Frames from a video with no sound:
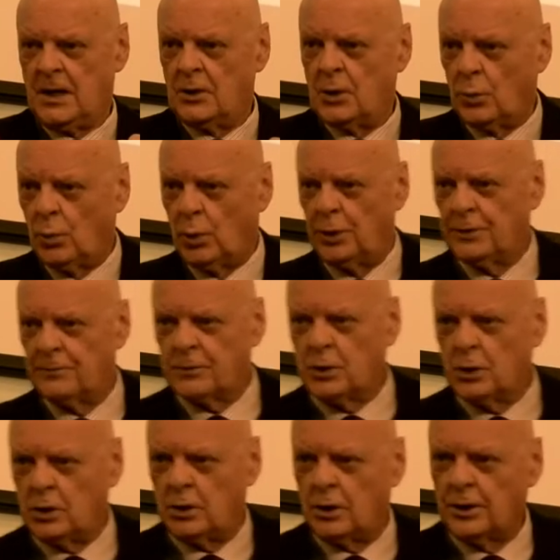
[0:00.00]
the word of
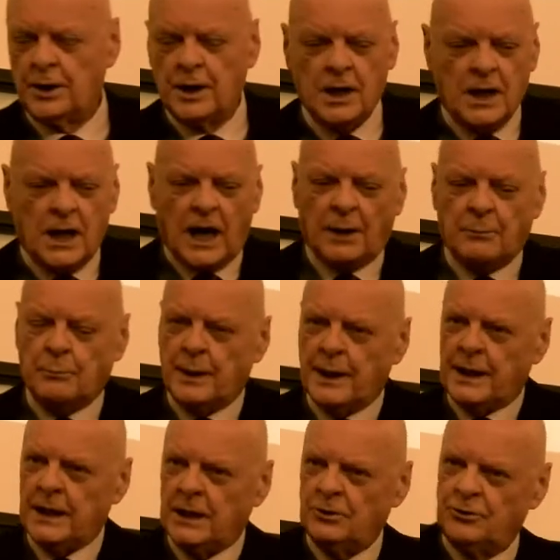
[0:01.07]
God and
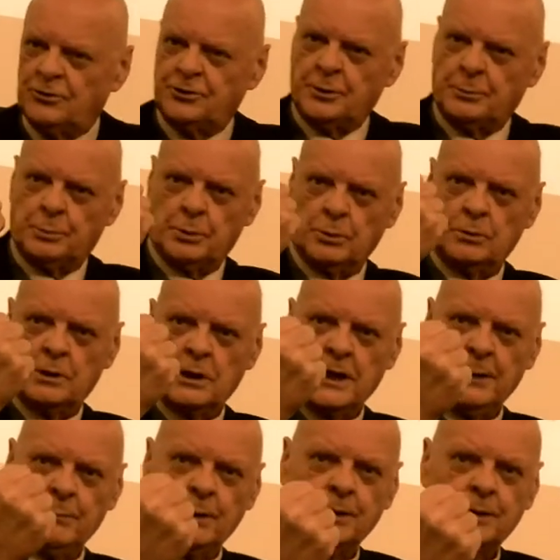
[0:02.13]
begins to
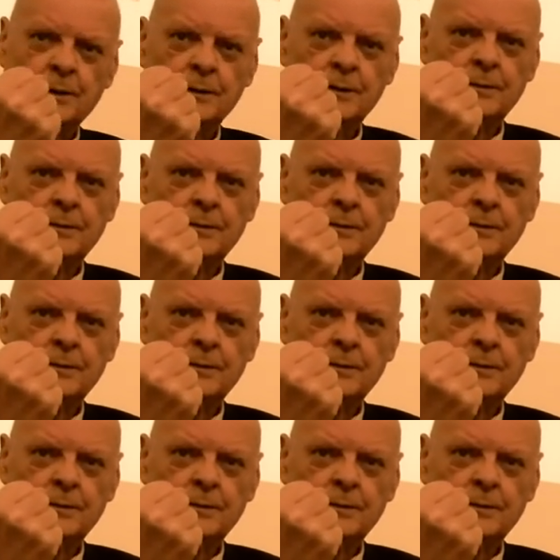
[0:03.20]
proclaim it,